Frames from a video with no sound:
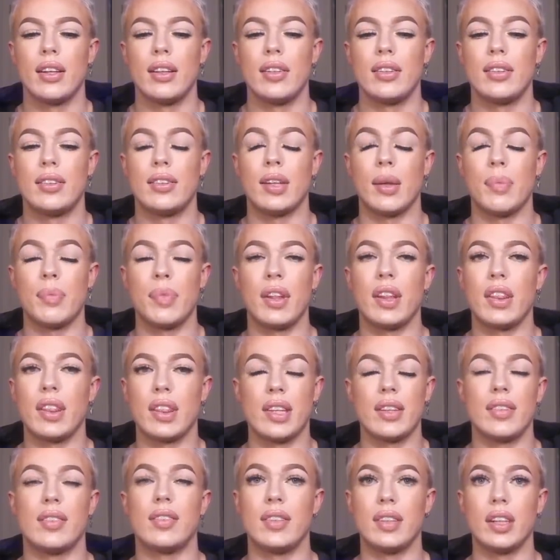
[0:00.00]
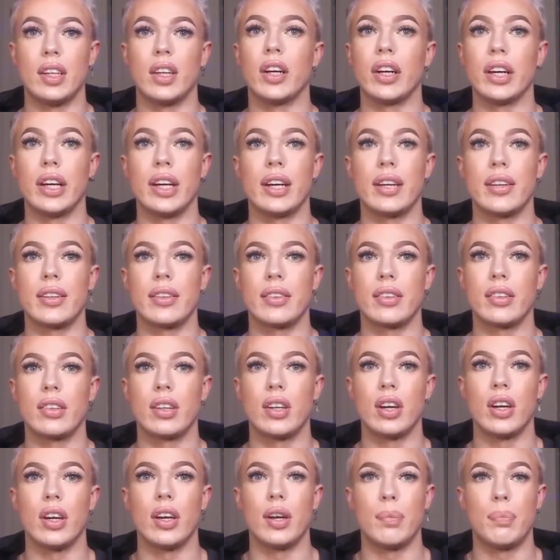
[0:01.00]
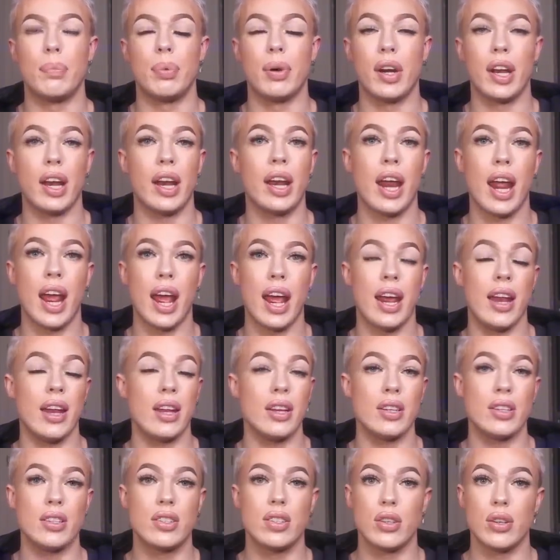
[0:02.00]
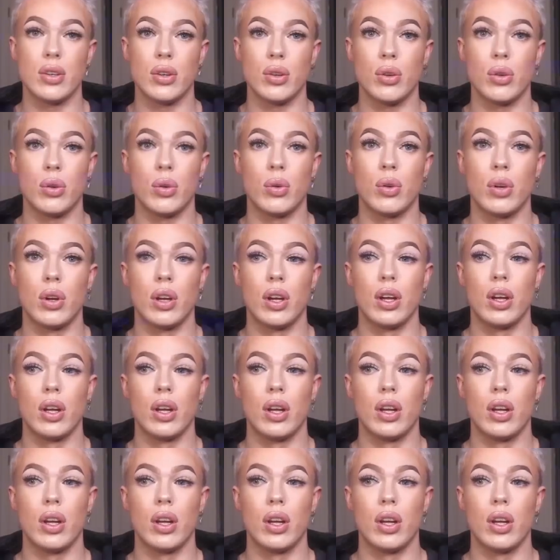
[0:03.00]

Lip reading: something this serious could put an end to